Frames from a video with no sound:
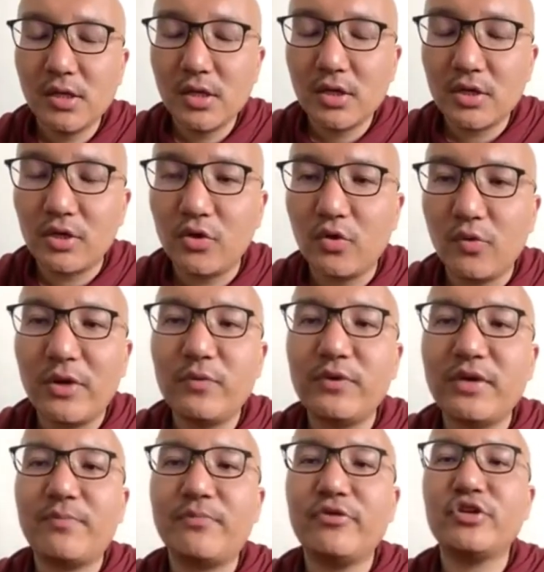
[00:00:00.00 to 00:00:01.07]
you know when
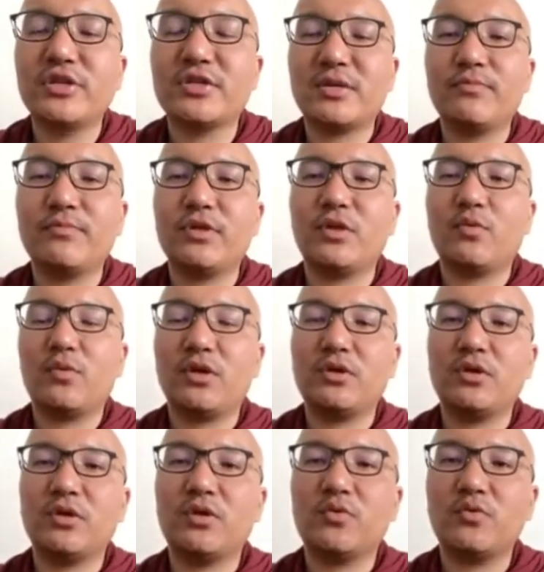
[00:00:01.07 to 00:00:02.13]
we appreciate something
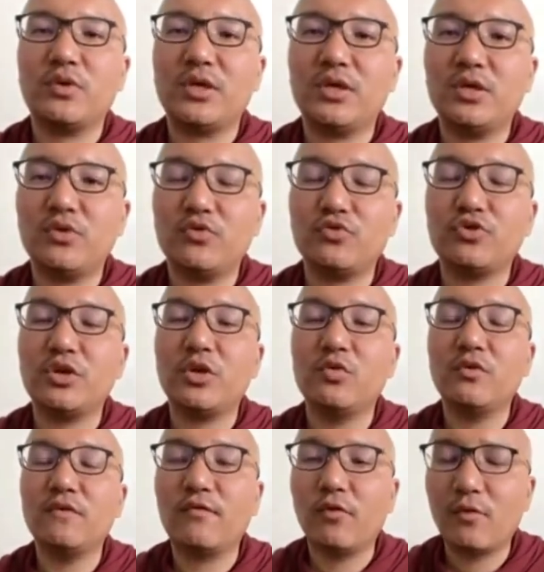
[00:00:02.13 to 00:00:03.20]
when we usually
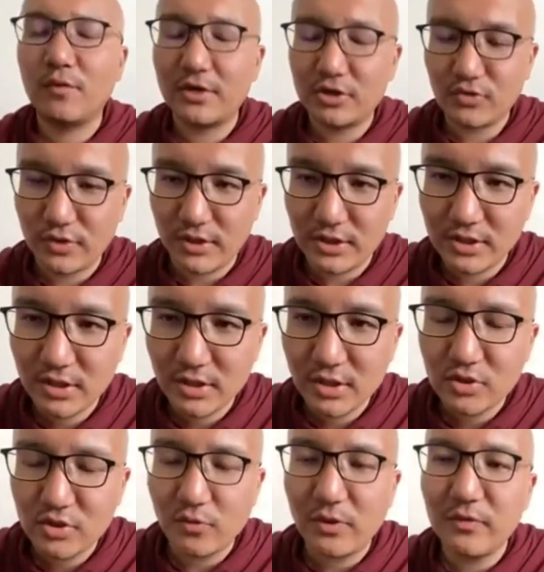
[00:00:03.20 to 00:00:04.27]
look forward to it
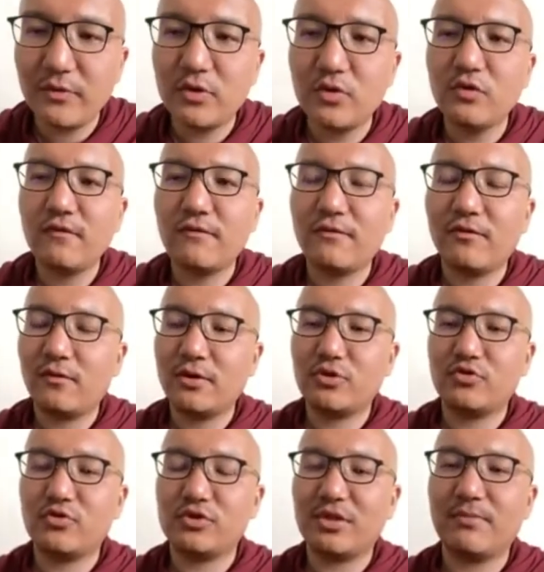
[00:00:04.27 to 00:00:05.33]
so when we look forward
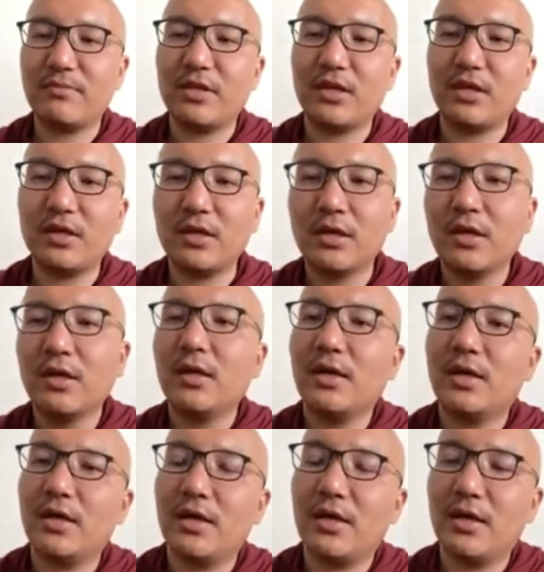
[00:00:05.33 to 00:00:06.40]
to something
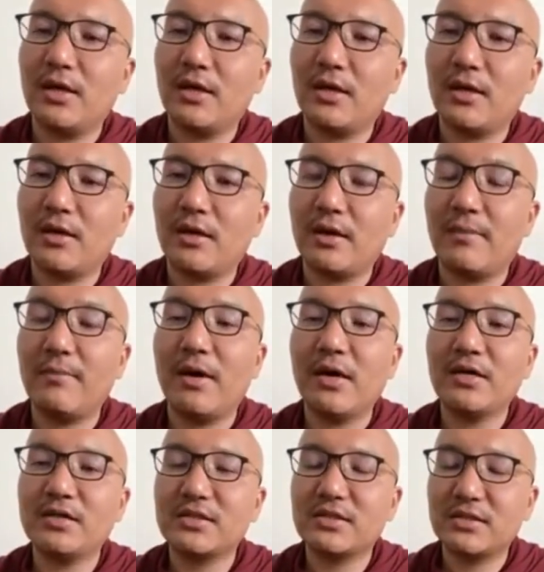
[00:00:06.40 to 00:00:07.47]
uh,
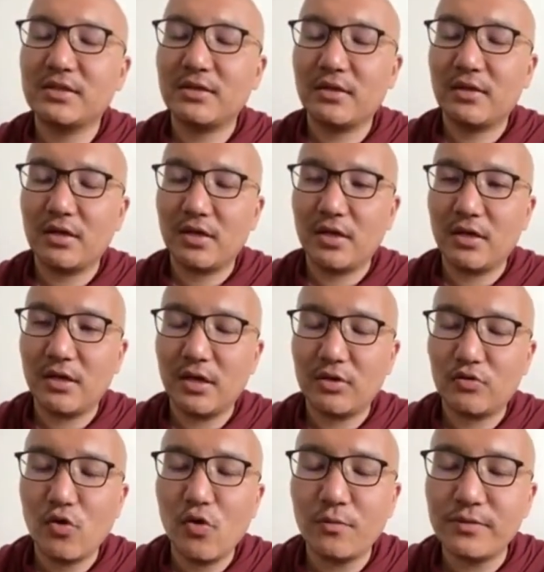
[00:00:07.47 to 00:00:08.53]
amongst uh, our
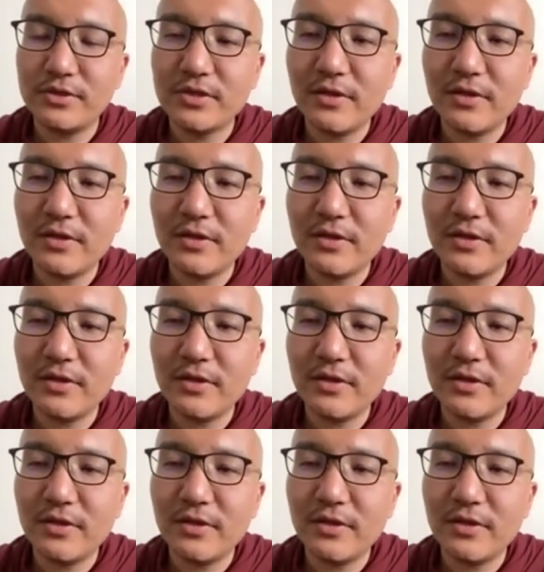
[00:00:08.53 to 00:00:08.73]
robes